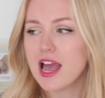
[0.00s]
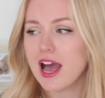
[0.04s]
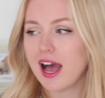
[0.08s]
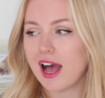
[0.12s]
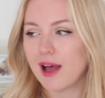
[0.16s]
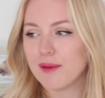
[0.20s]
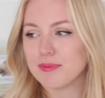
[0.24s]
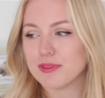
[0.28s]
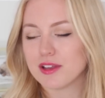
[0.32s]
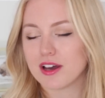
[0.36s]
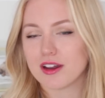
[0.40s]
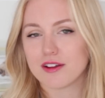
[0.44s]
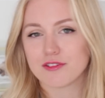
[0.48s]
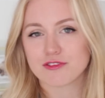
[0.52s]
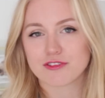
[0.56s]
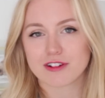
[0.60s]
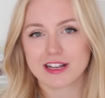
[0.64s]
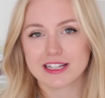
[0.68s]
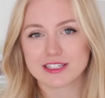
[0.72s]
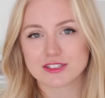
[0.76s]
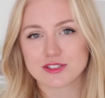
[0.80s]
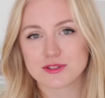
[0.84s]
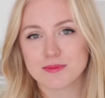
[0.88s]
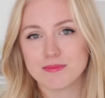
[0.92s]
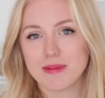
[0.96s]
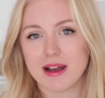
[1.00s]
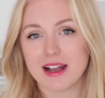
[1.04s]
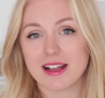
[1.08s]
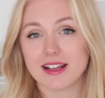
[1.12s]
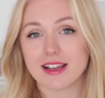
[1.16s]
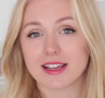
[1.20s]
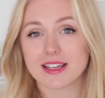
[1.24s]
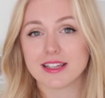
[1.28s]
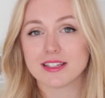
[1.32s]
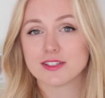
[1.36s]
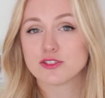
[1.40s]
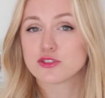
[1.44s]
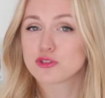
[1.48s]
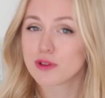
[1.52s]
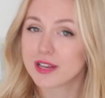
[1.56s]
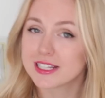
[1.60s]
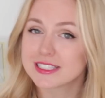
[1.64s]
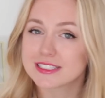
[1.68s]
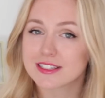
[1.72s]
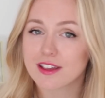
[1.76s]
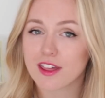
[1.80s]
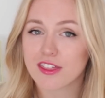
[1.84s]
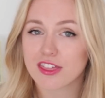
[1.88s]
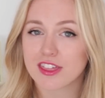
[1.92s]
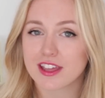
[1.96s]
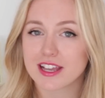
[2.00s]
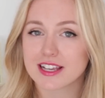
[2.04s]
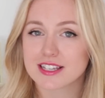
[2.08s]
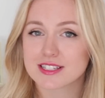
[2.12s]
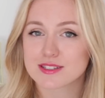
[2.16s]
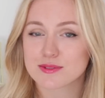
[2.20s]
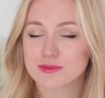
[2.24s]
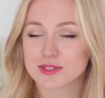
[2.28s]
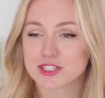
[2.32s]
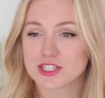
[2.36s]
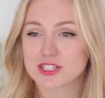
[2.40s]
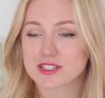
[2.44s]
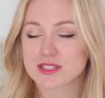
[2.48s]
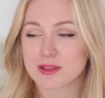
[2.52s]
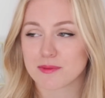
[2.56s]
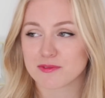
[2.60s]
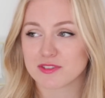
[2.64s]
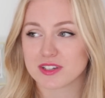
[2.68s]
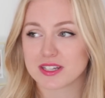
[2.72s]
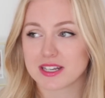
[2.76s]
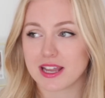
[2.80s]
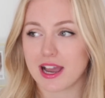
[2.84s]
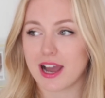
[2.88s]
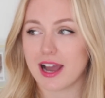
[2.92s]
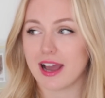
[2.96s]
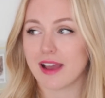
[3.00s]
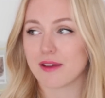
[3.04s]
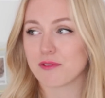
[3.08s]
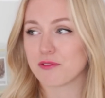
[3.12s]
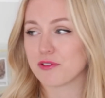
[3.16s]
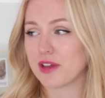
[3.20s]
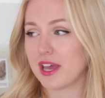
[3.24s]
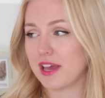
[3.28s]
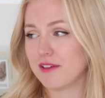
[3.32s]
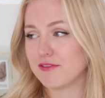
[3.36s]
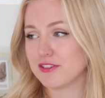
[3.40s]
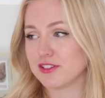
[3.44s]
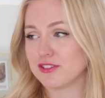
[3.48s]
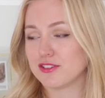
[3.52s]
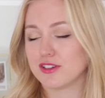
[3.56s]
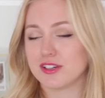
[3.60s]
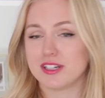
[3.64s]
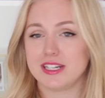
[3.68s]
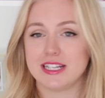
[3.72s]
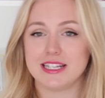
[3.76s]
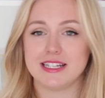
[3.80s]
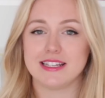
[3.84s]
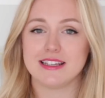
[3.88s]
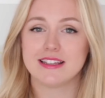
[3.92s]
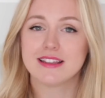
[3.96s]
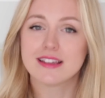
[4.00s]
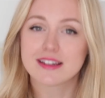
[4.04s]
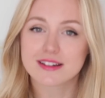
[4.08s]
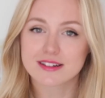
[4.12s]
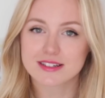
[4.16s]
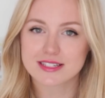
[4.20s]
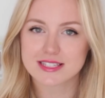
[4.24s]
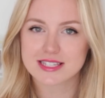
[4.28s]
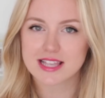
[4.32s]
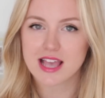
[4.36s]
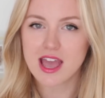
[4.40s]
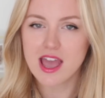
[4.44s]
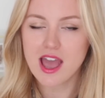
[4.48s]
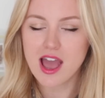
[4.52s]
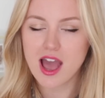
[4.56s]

I'm not afraid to buy trendy things, which is something that I haven't done in years.